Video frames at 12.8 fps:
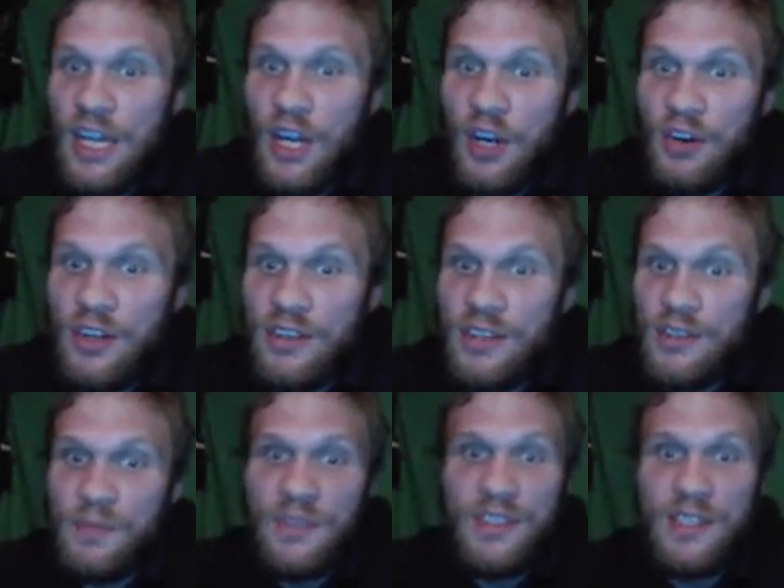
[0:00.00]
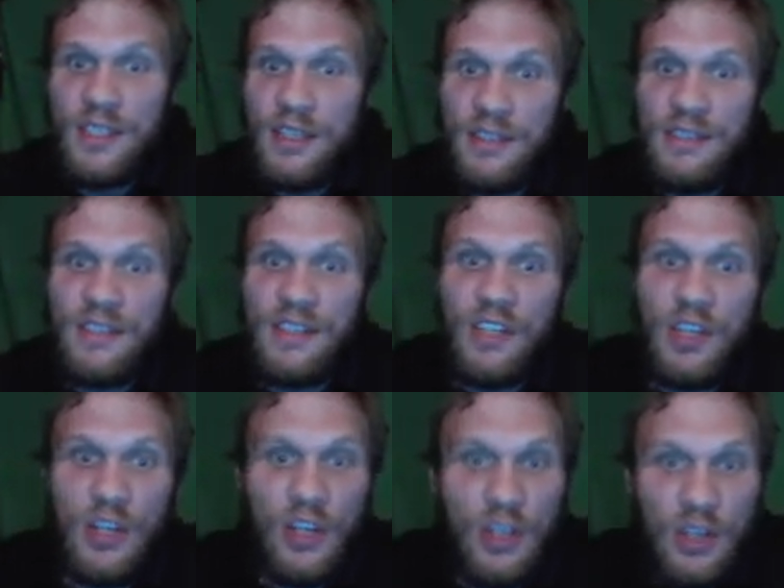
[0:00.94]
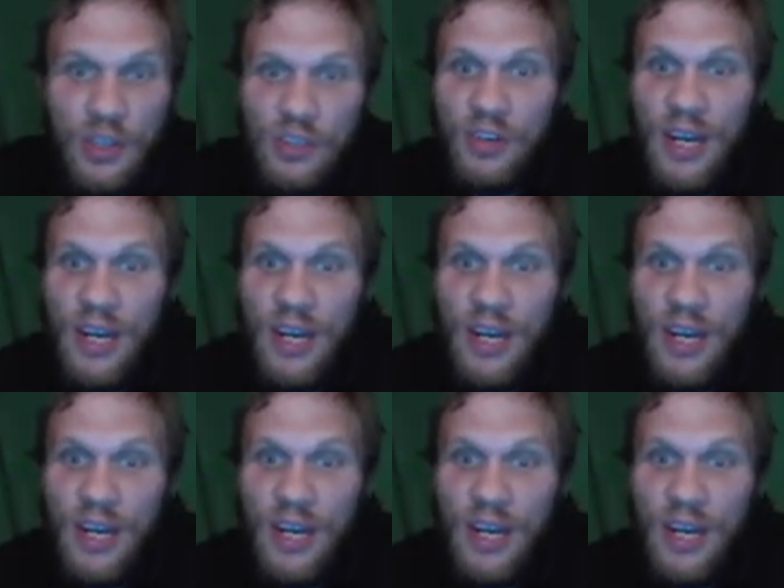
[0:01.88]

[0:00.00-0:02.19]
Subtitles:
algorithms to secure